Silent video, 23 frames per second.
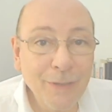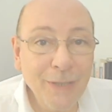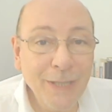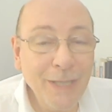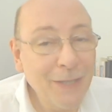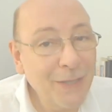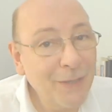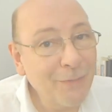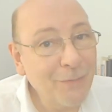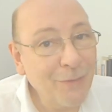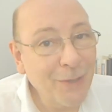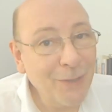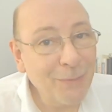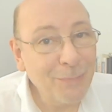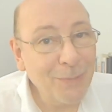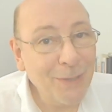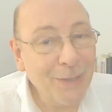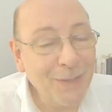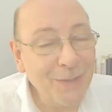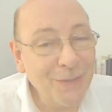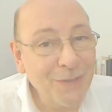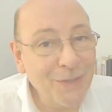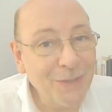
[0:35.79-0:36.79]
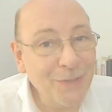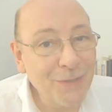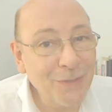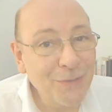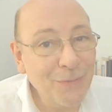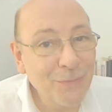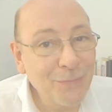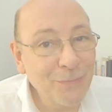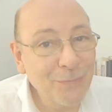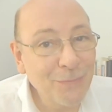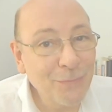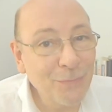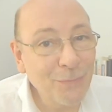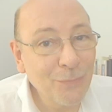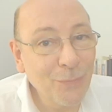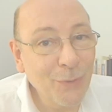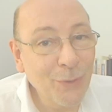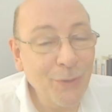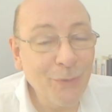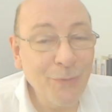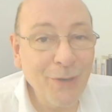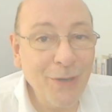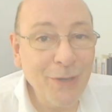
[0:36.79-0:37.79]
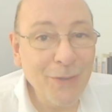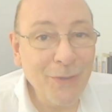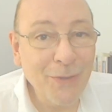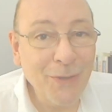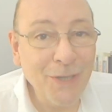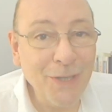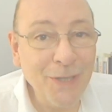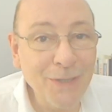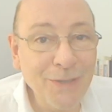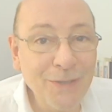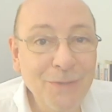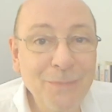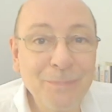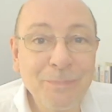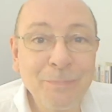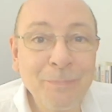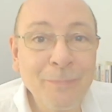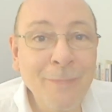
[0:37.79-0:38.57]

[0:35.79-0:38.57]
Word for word: in the right places, with the right things.